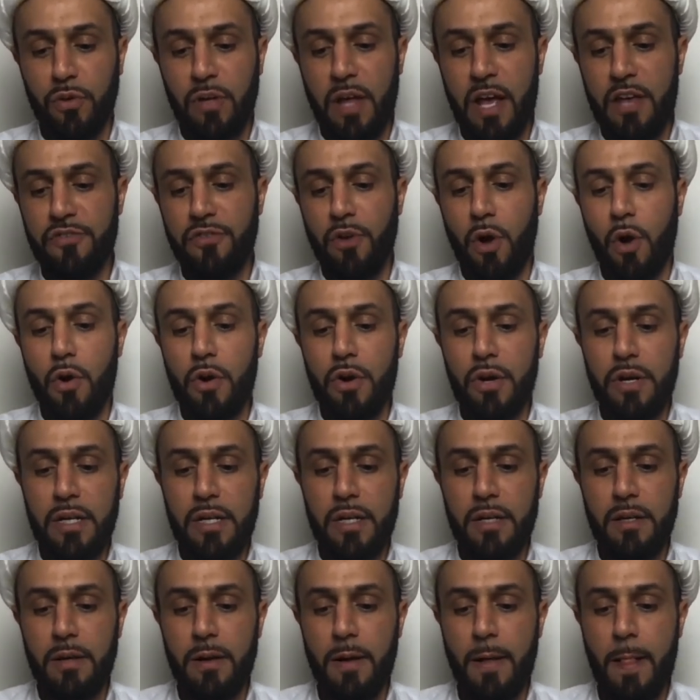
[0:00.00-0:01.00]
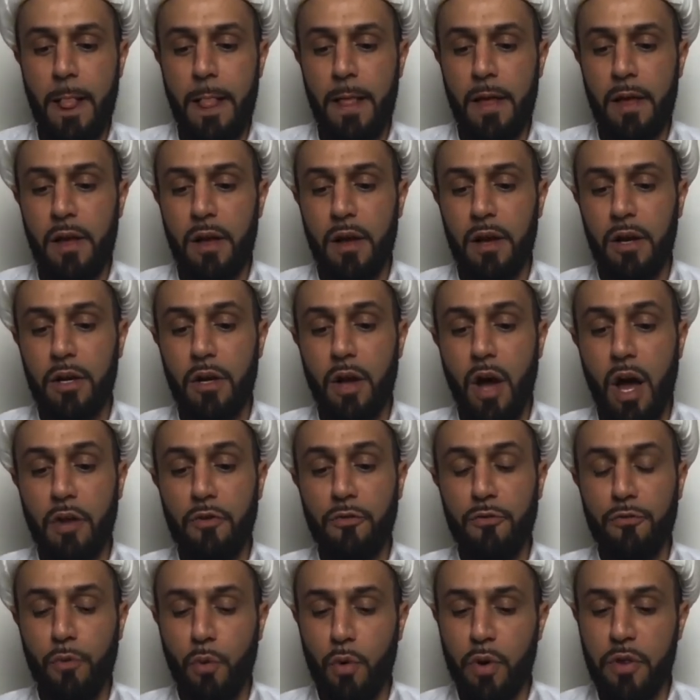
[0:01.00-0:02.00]
has already gone
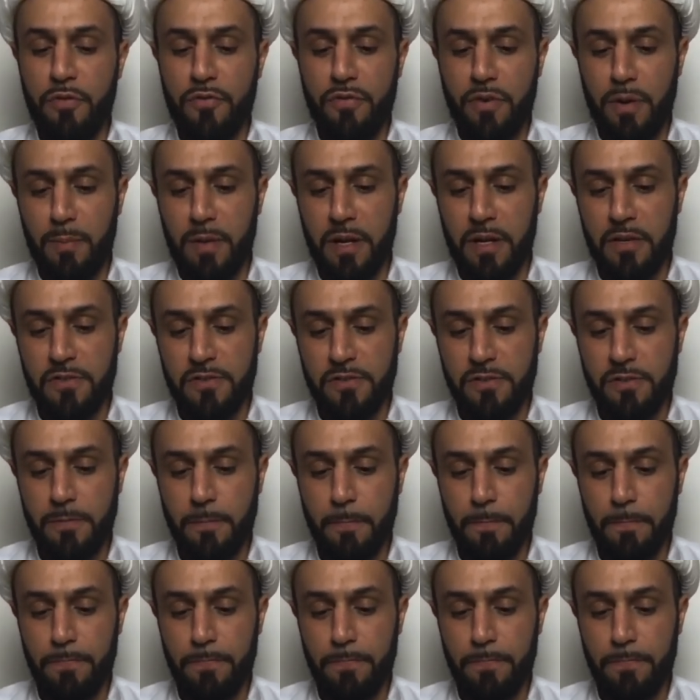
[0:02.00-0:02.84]
forth from us.